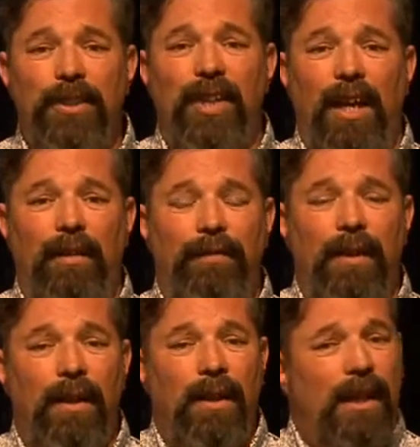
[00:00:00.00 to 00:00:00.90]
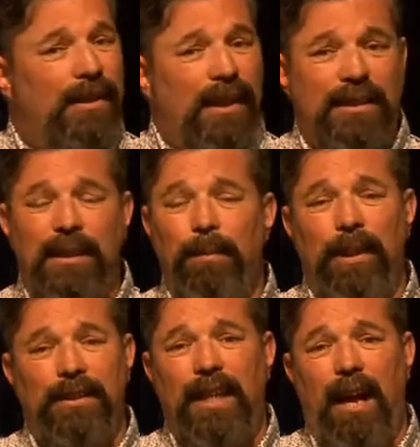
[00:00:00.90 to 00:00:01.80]
saved. It's as
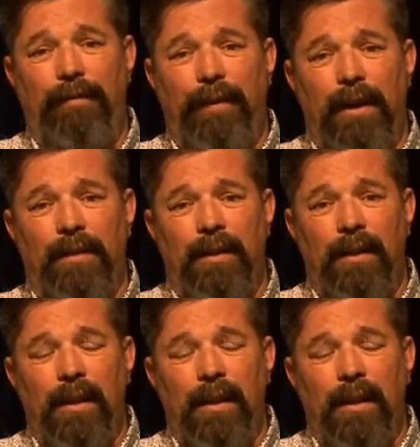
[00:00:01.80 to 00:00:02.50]
simple as that, friend.